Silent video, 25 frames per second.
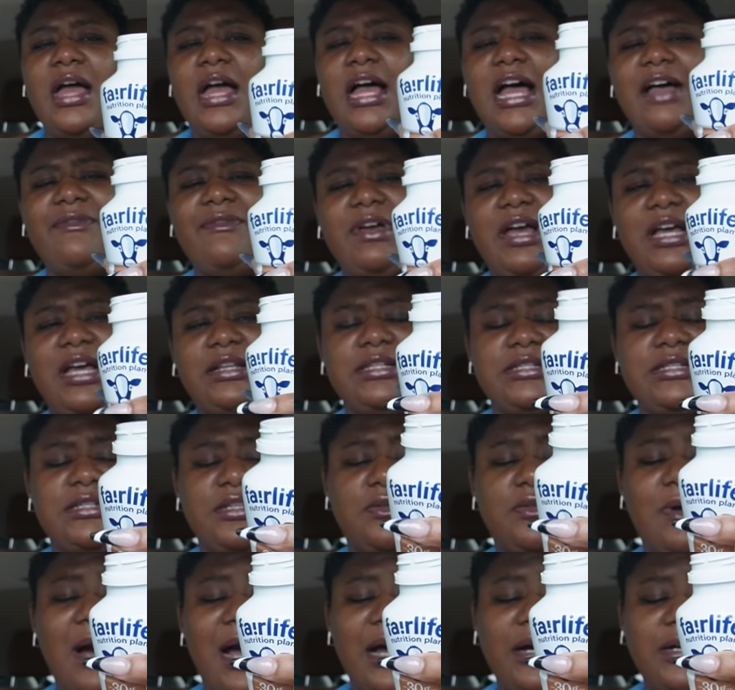I haven't had this in
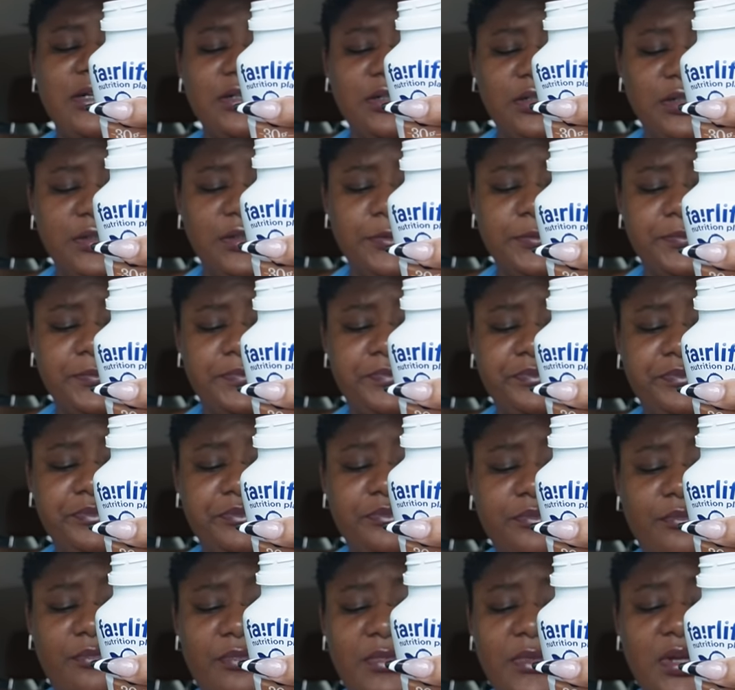a while.
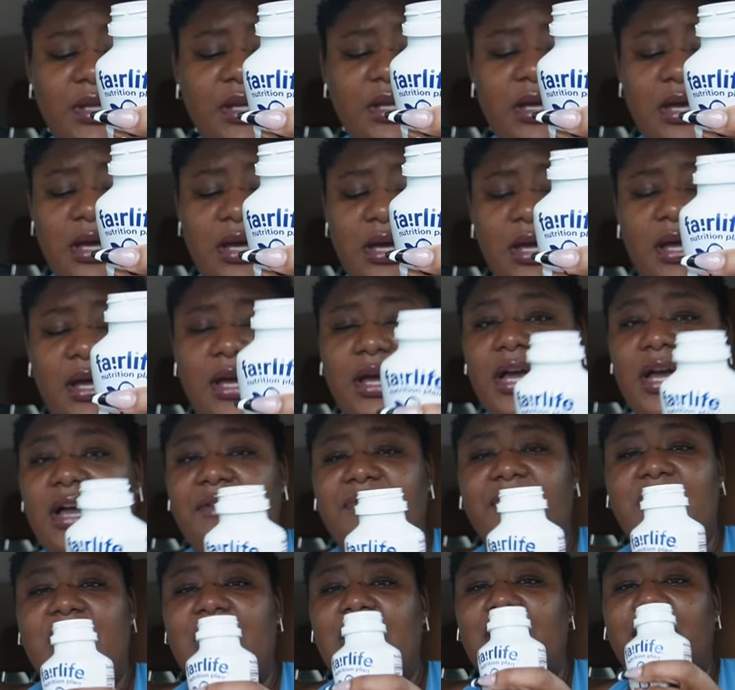I
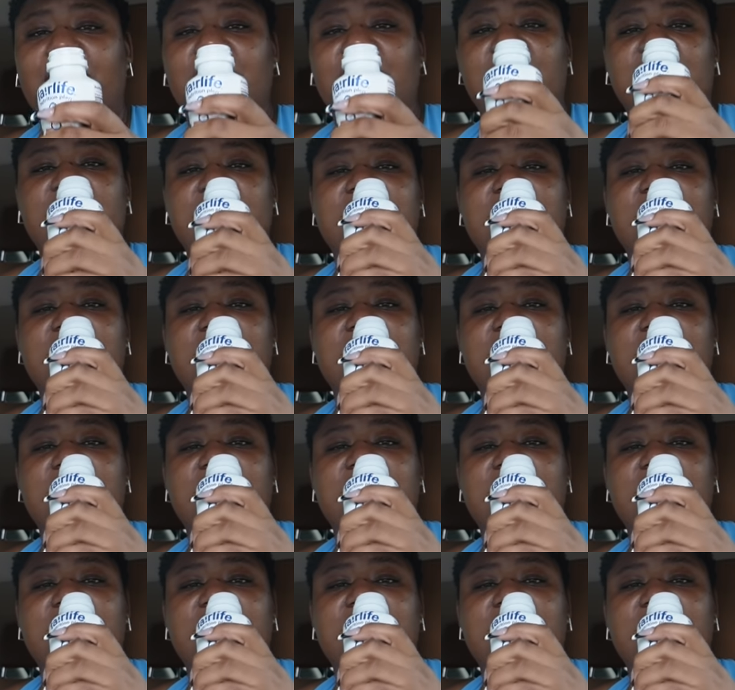forgot how good it